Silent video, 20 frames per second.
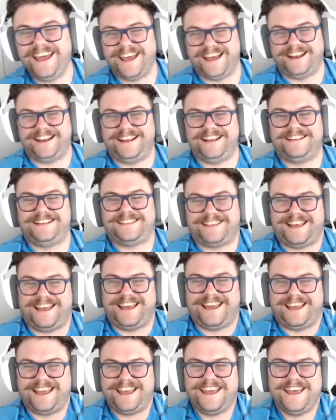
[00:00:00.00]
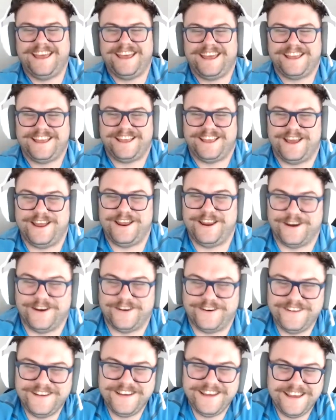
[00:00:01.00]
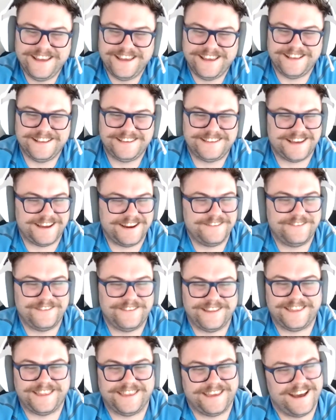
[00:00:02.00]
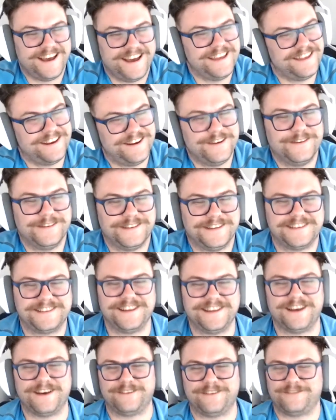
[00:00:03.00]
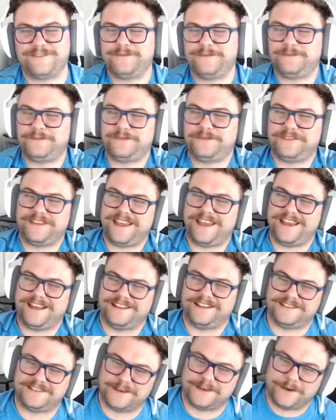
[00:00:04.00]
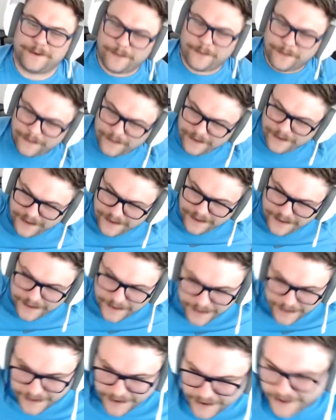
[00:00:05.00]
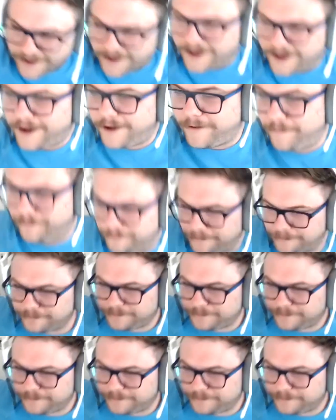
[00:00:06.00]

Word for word: and he's like, you know, he's kind of like the guy that knows his stuff. And so, um,